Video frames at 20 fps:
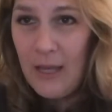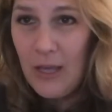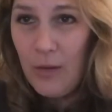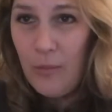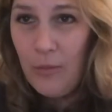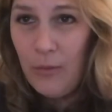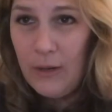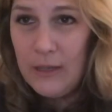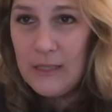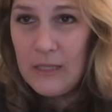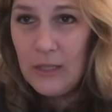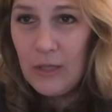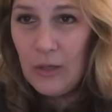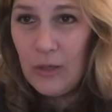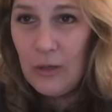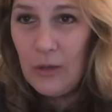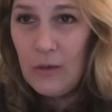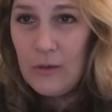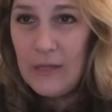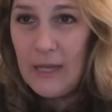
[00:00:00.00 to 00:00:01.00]
Thank you, boys
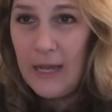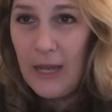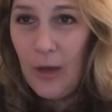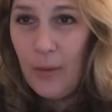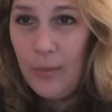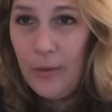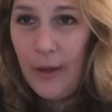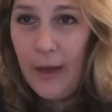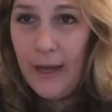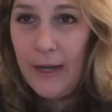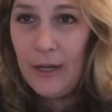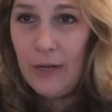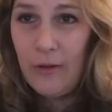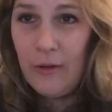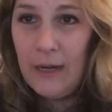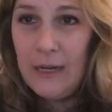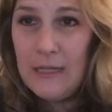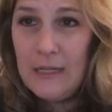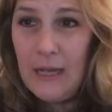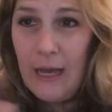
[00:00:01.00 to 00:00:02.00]
and girls. I hope you
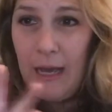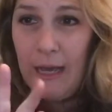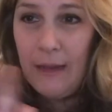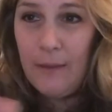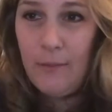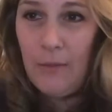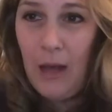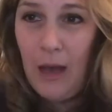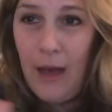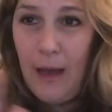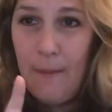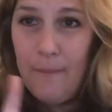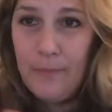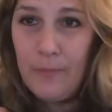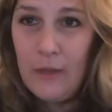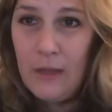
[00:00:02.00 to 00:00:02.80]
had a great time